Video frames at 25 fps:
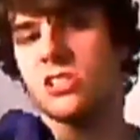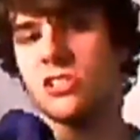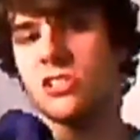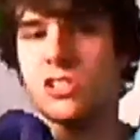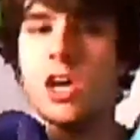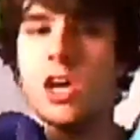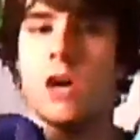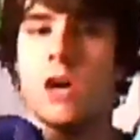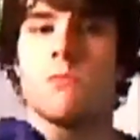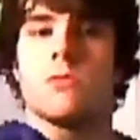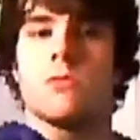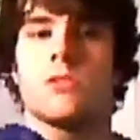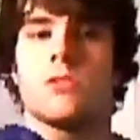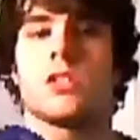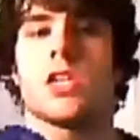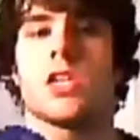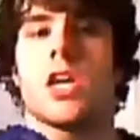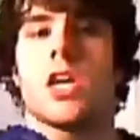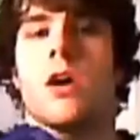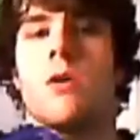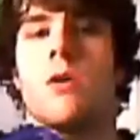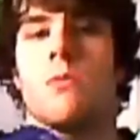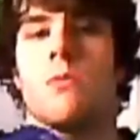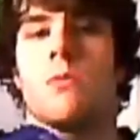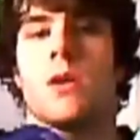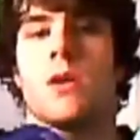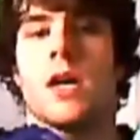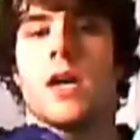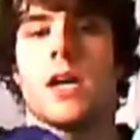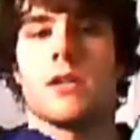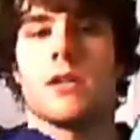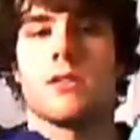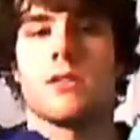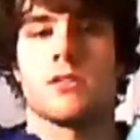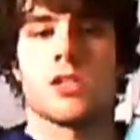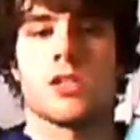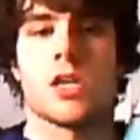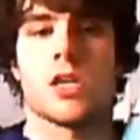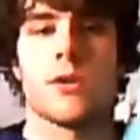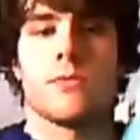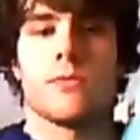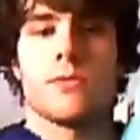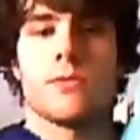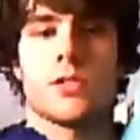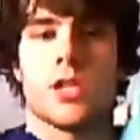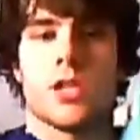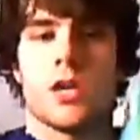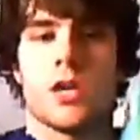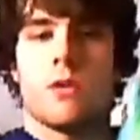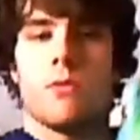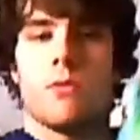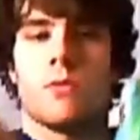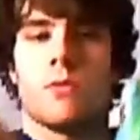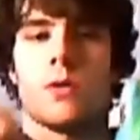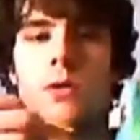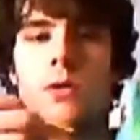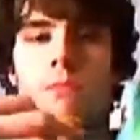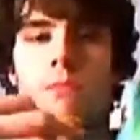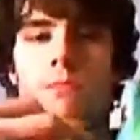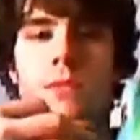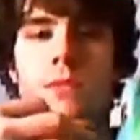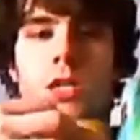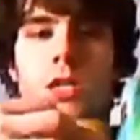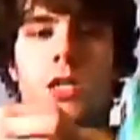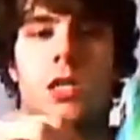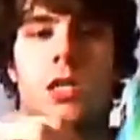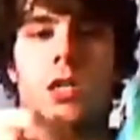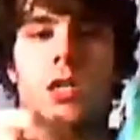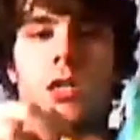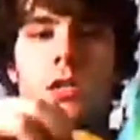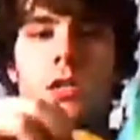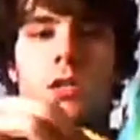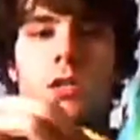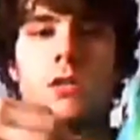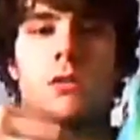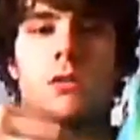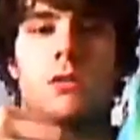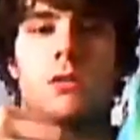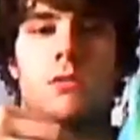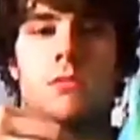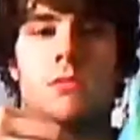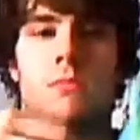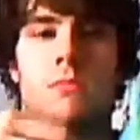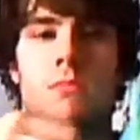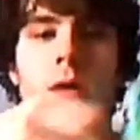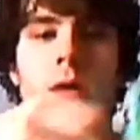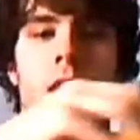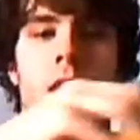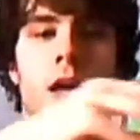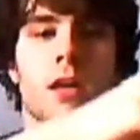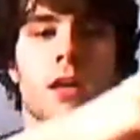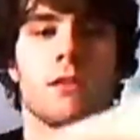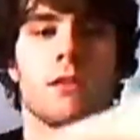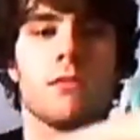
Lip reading: so and so and no?